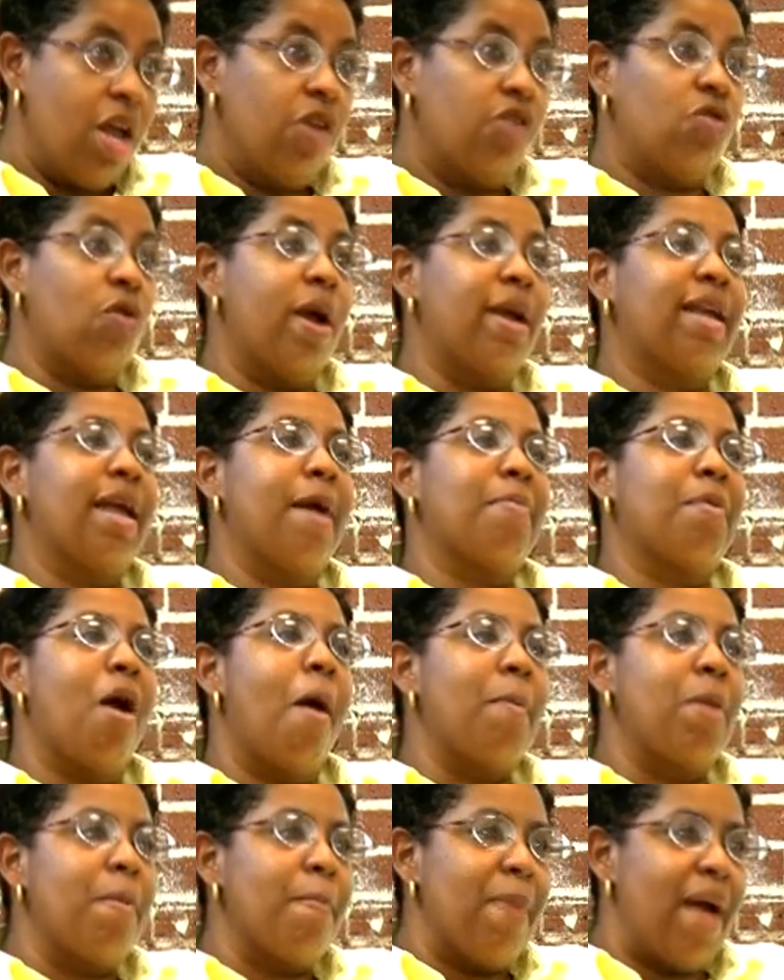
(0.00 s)
So I kept
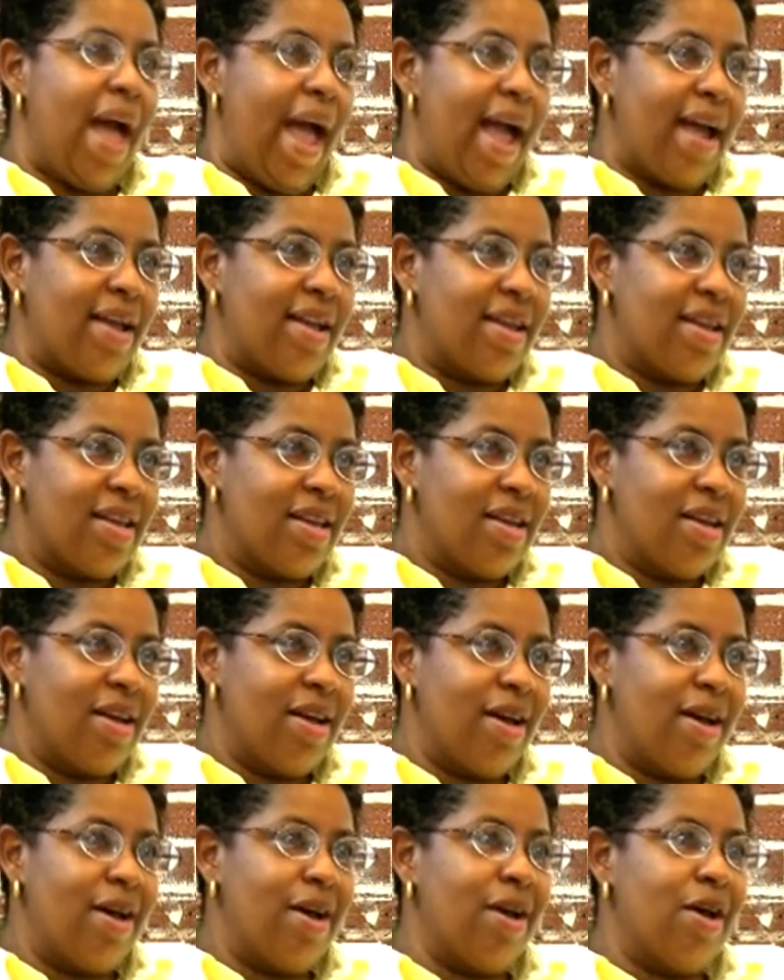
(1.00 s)
coming back.
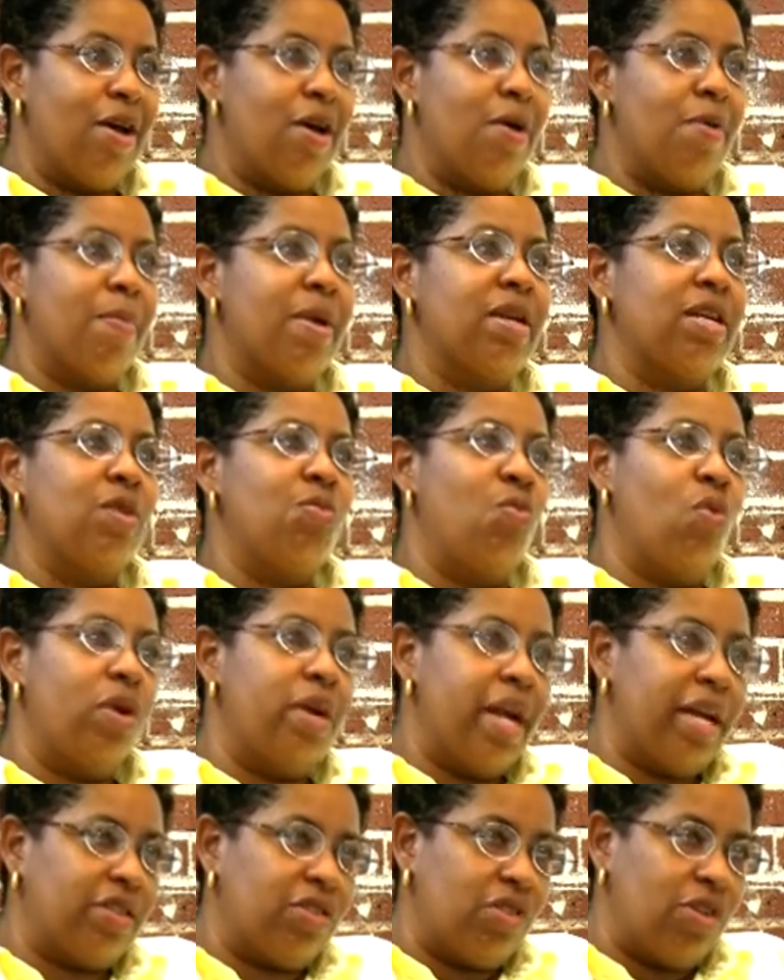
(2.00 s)
I did
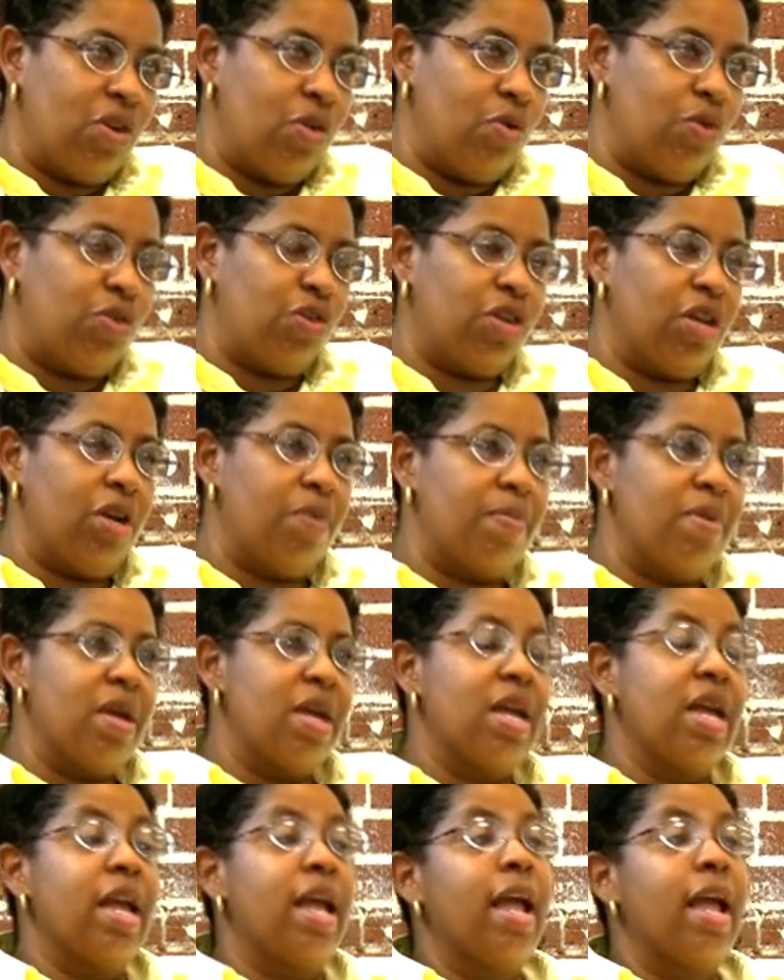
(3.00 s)
one externship,